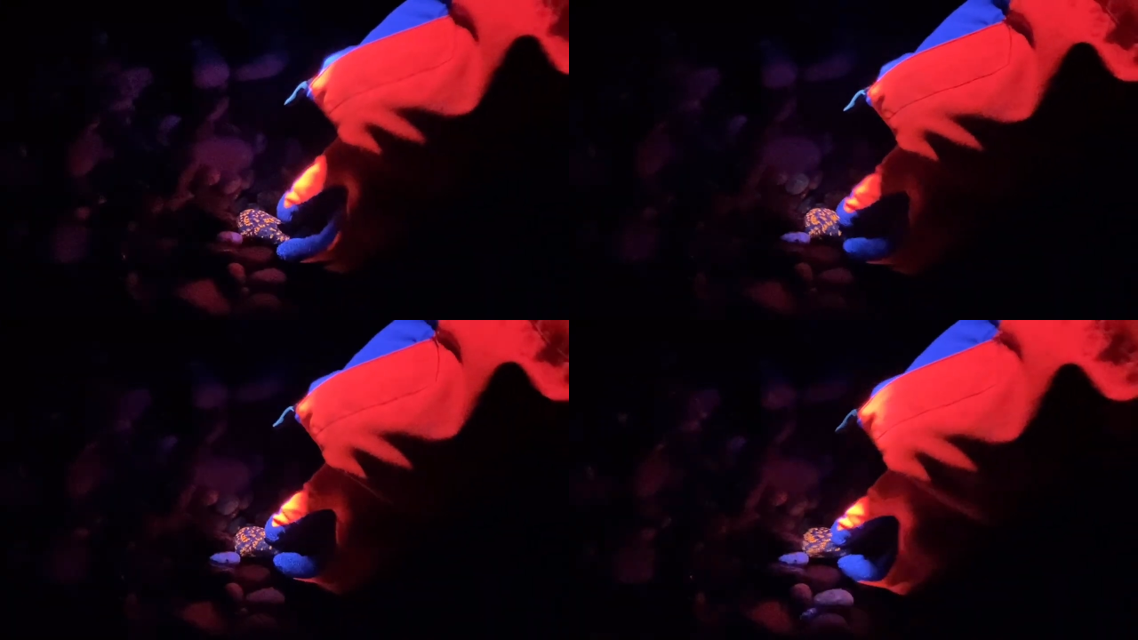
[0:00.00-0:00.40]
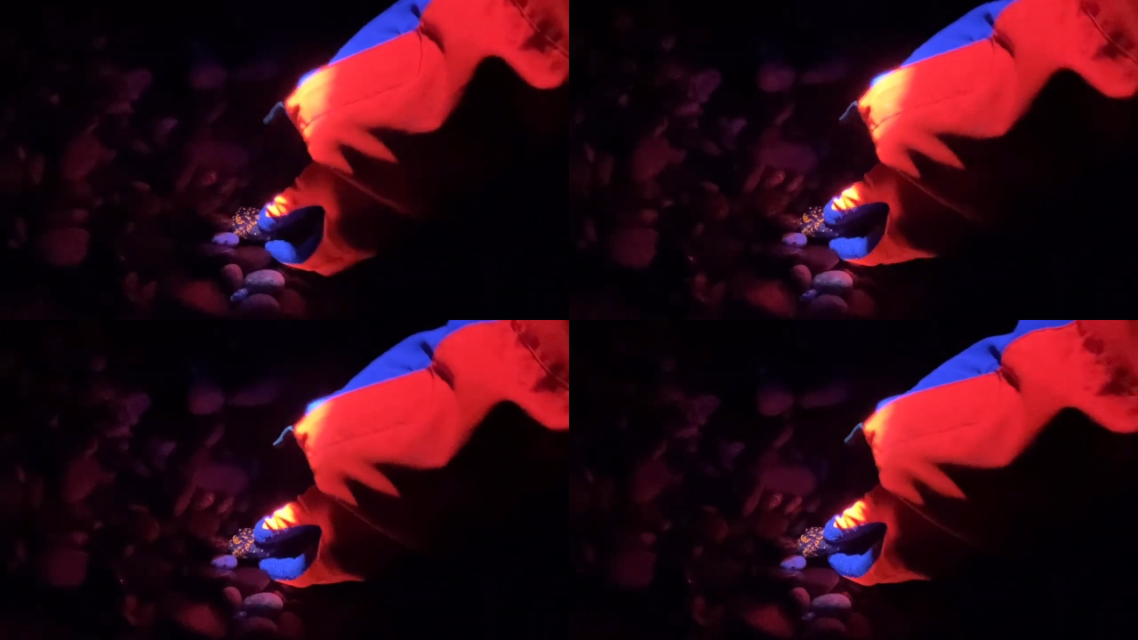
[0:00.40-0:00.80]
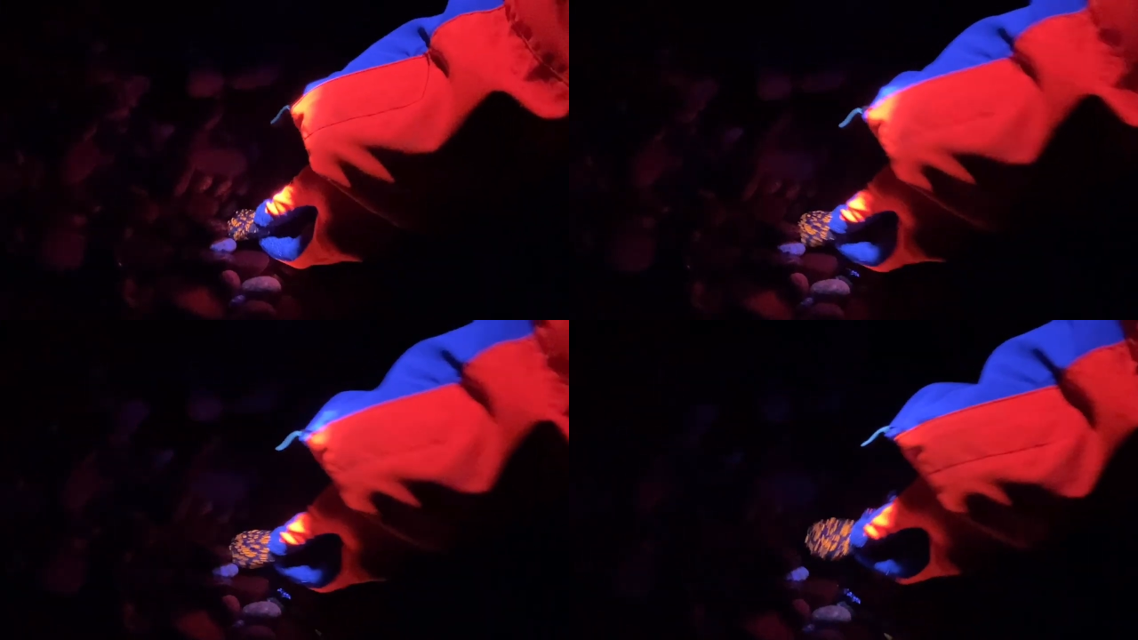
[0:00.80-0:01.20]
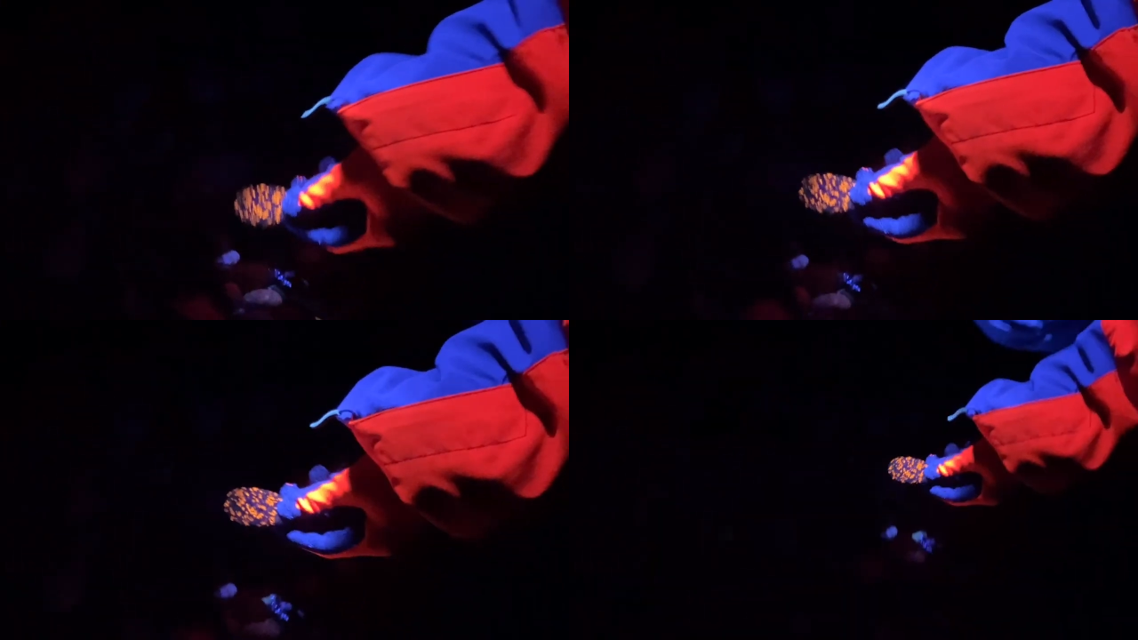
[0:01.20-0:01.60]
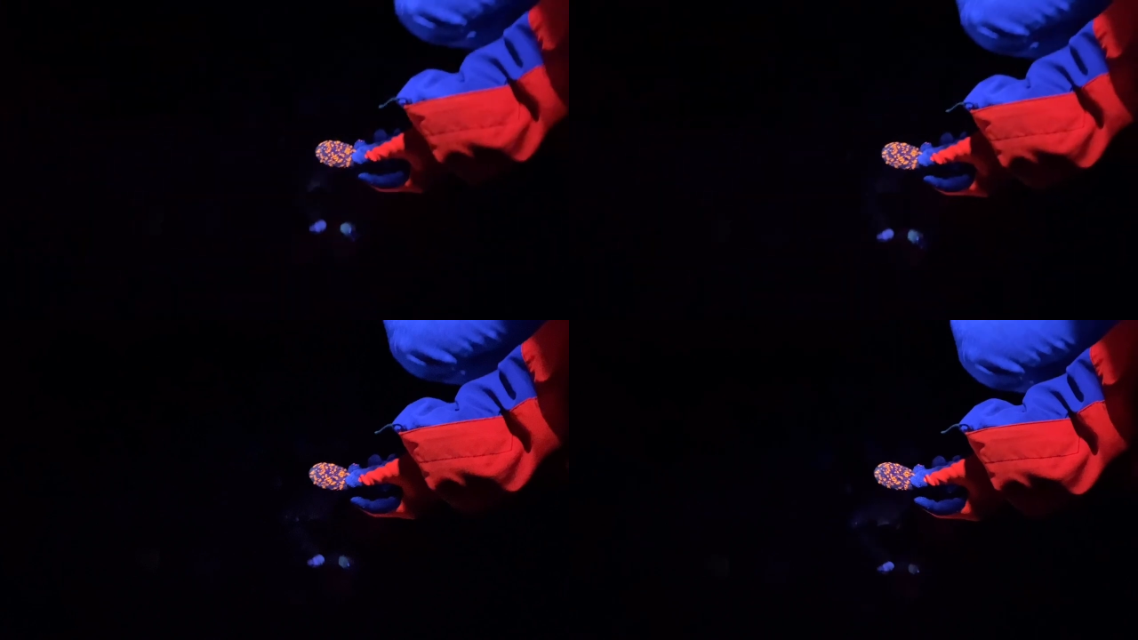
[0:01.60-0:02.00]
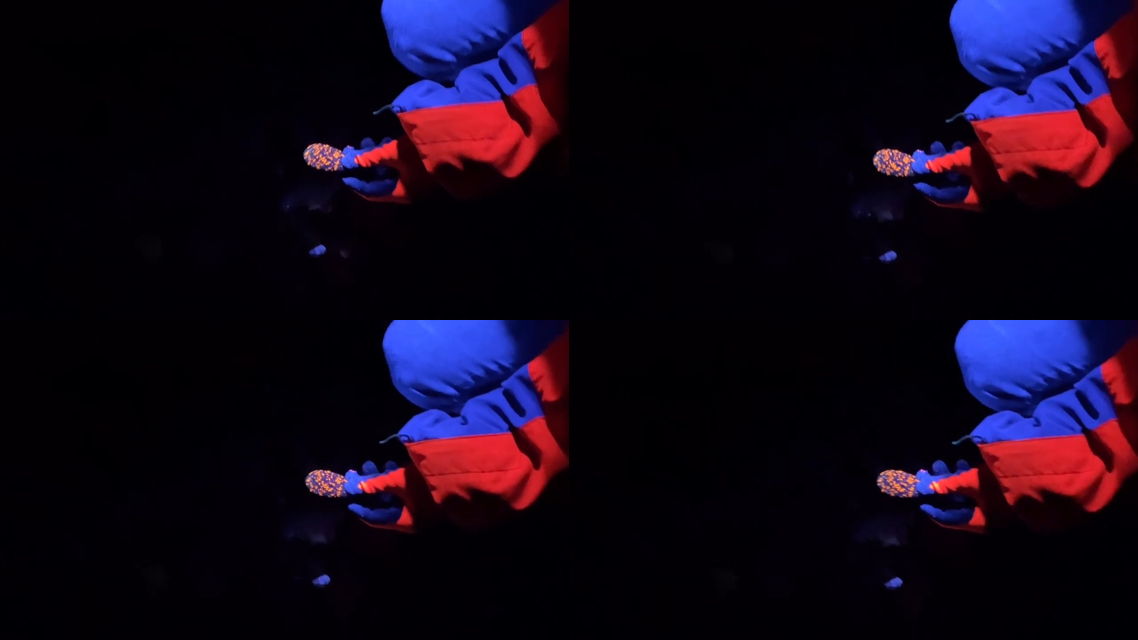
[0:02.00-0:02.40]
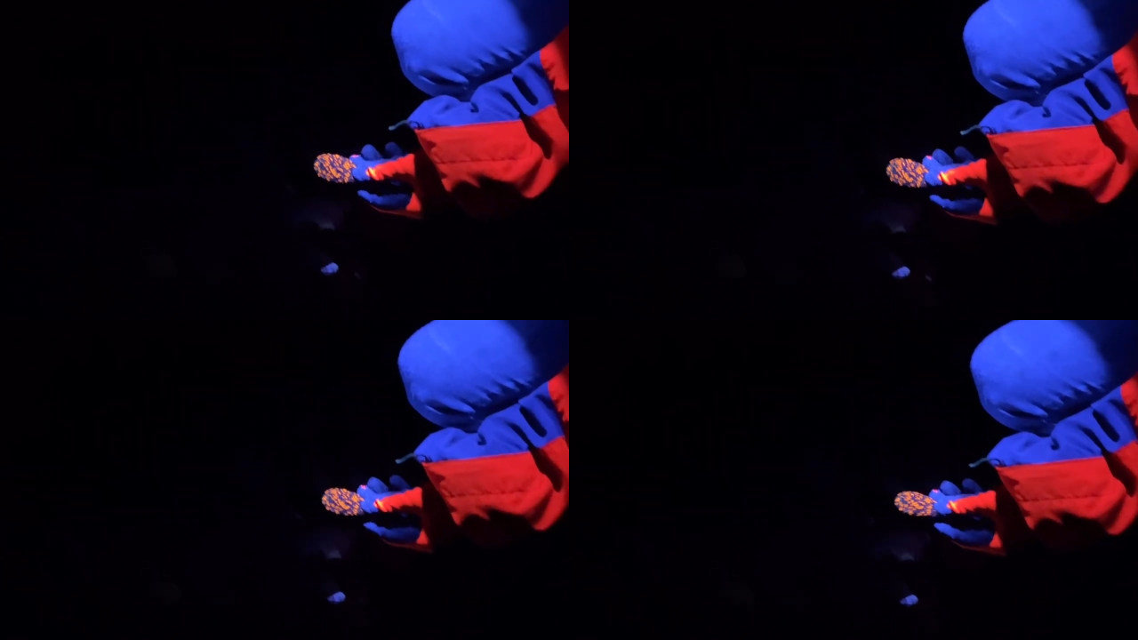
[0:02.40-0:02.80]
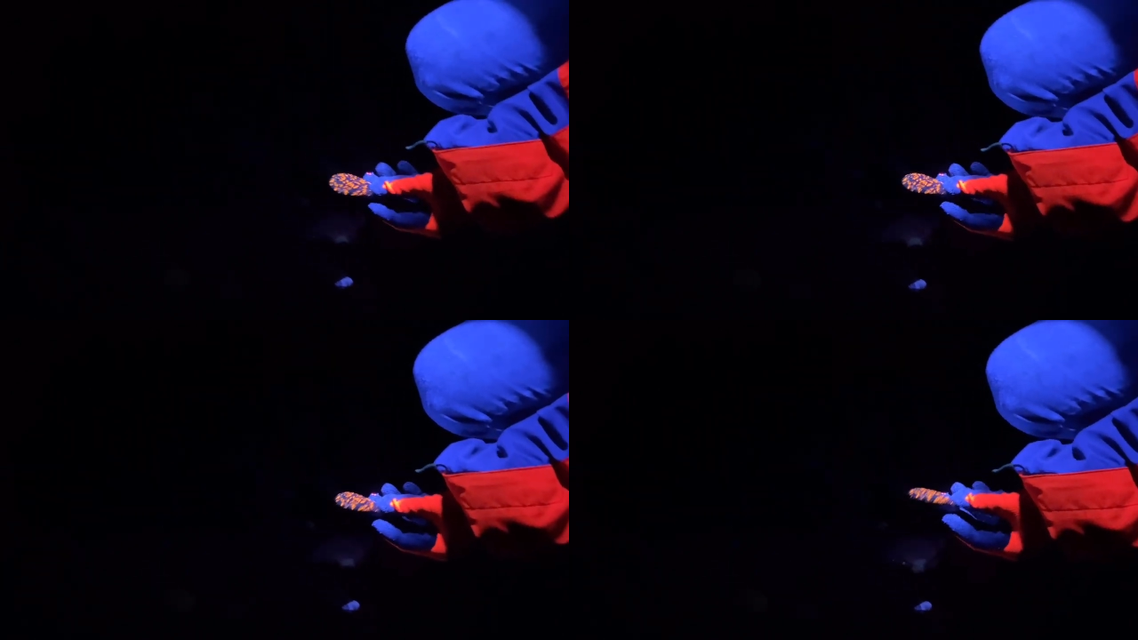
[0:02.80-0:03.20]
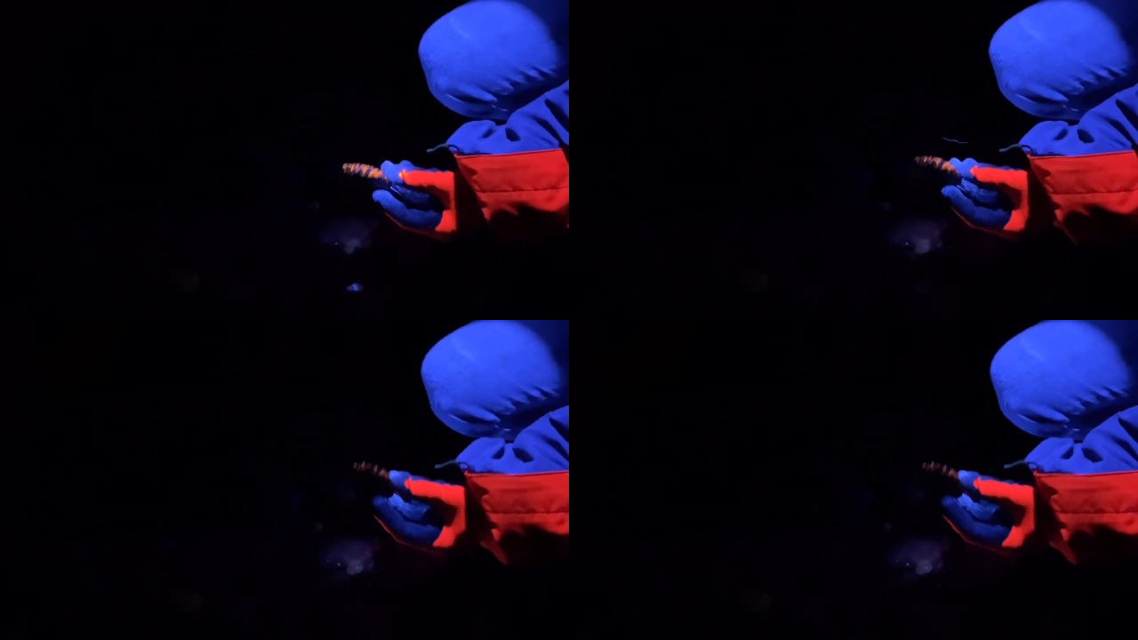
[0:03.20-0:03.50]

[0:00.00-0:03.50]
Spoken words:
(no speaker visible)